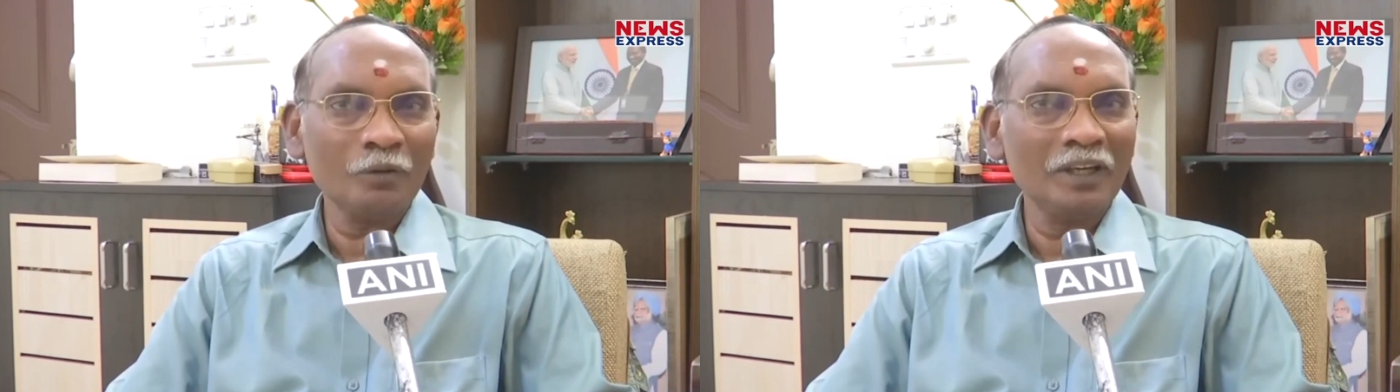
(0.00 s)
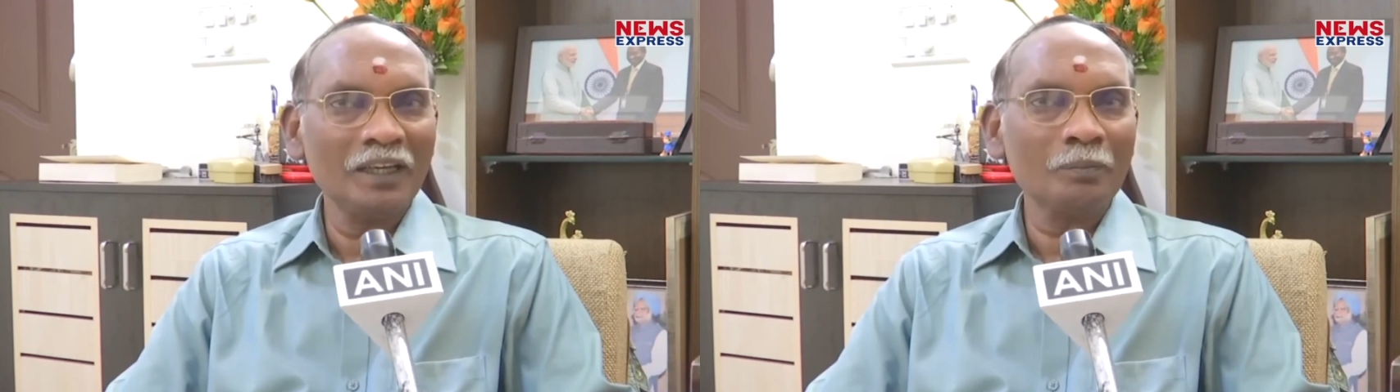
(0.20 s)

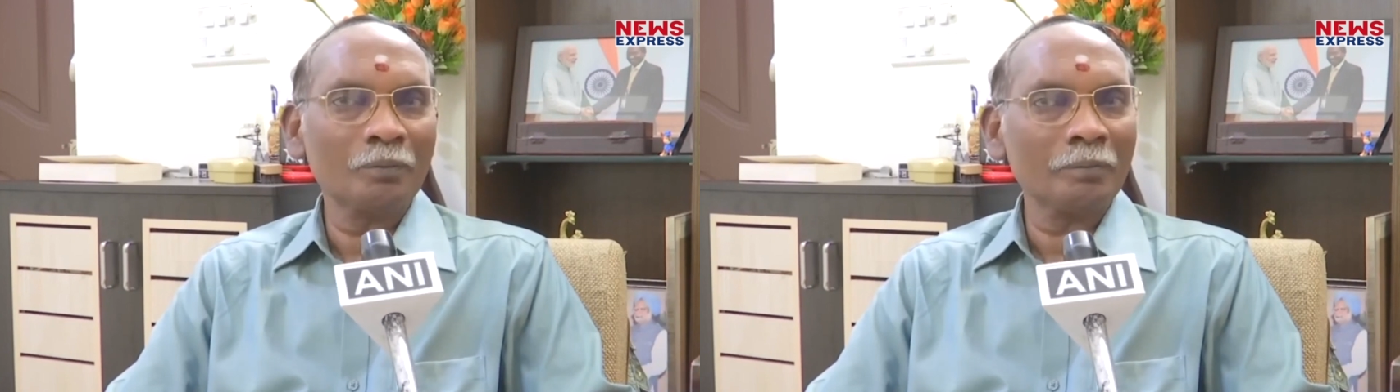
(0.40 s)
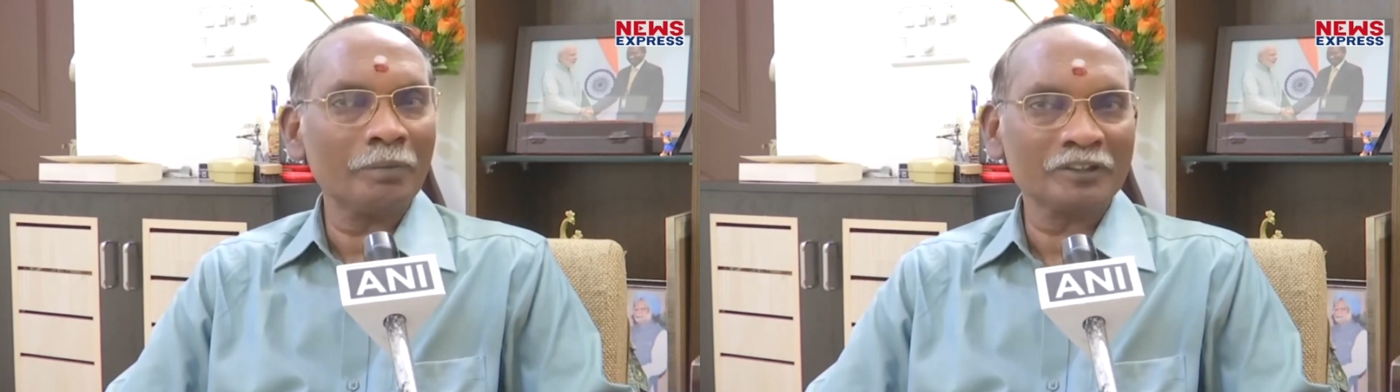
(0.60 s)
Only
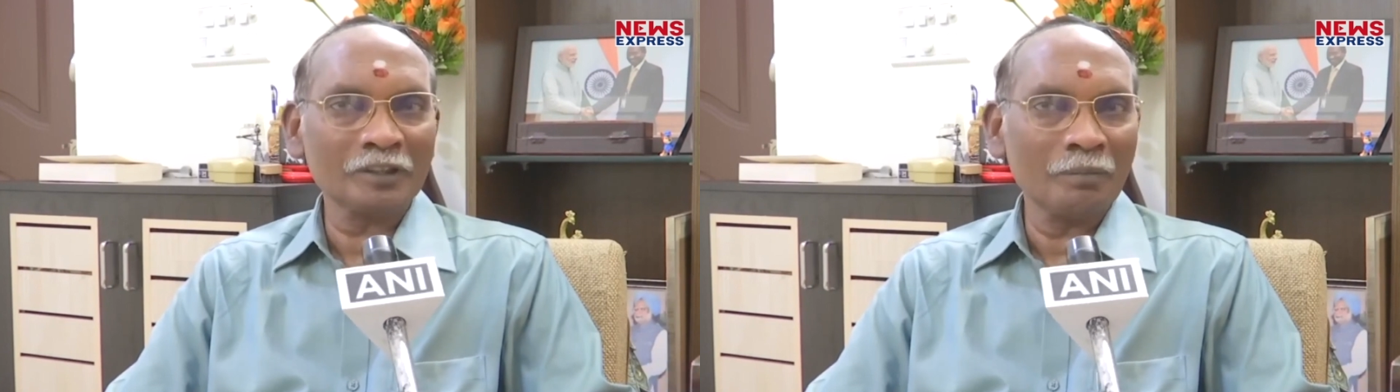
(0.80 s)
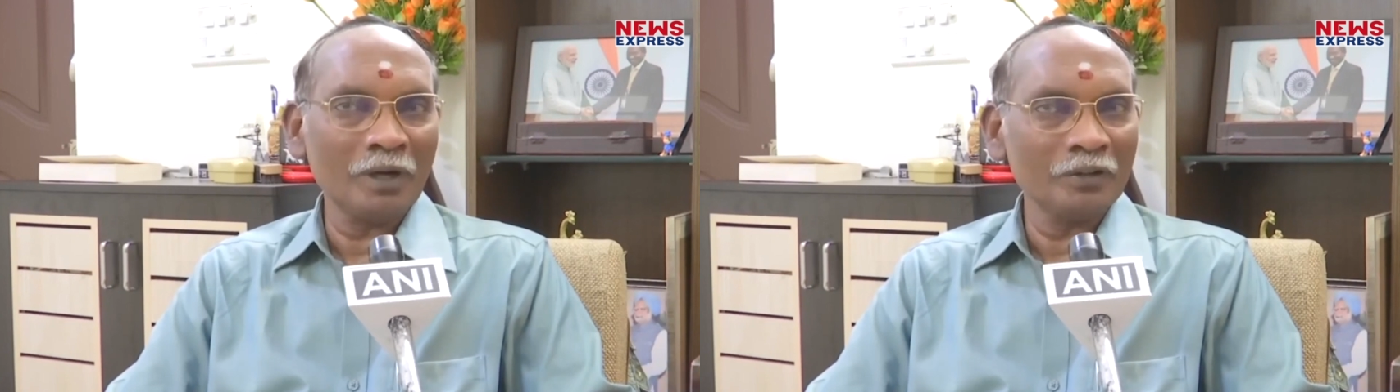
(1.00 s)

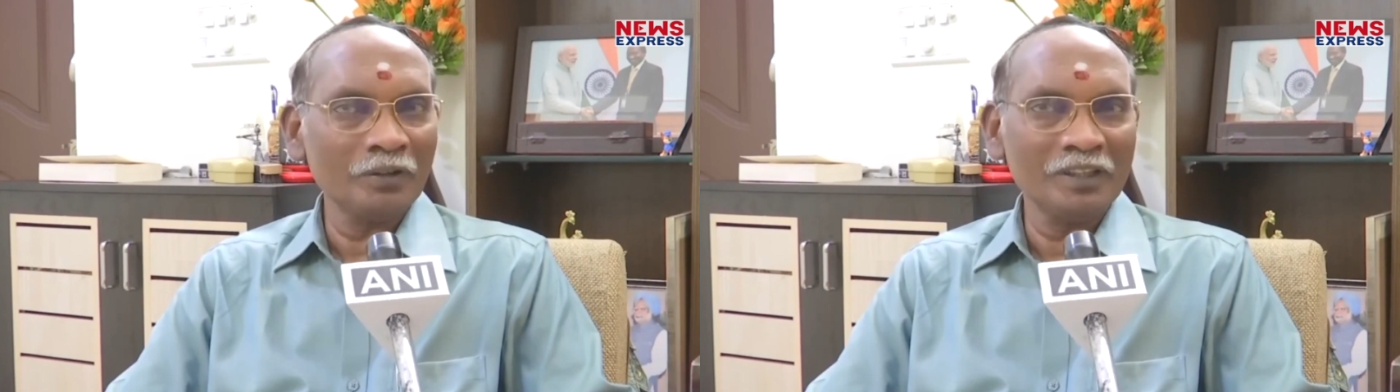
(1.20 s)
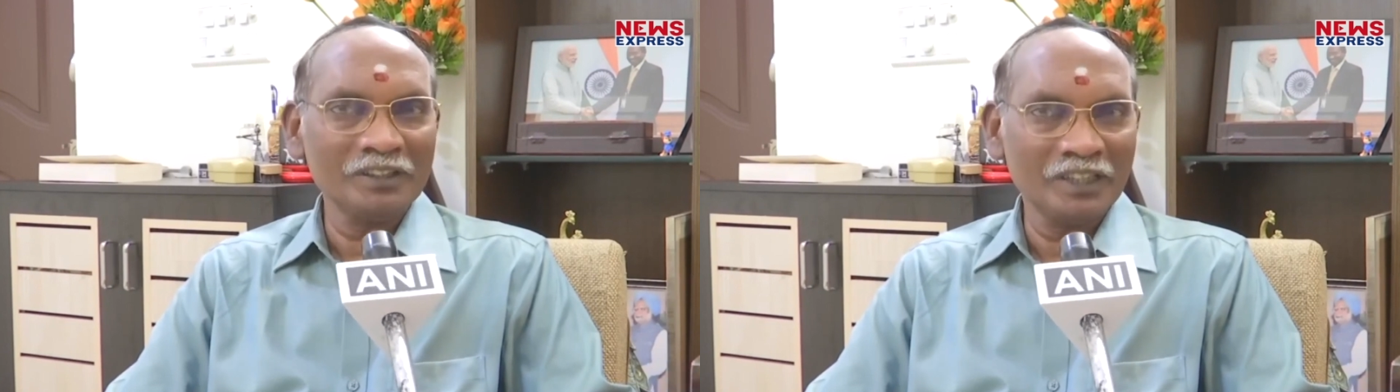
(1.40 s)
propulsion
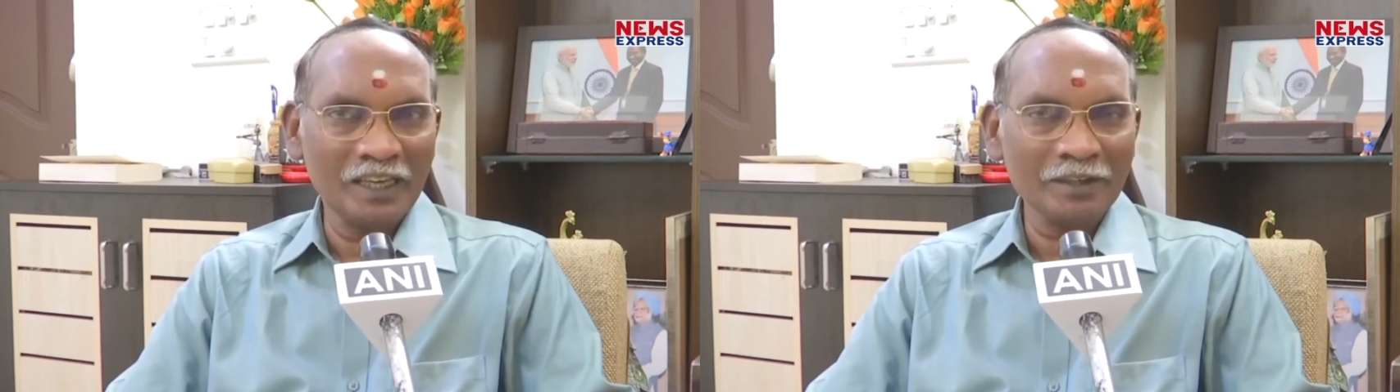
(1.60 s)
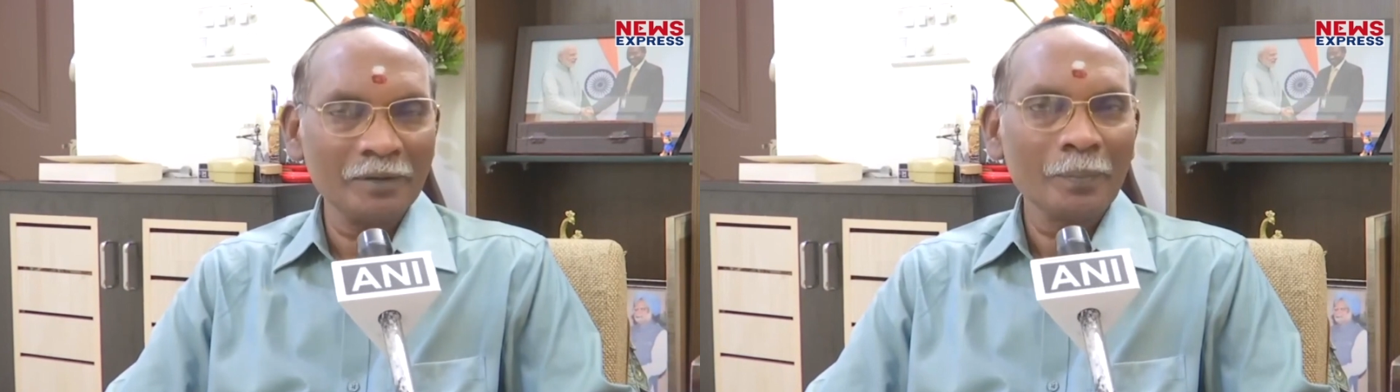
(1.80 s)
module is there.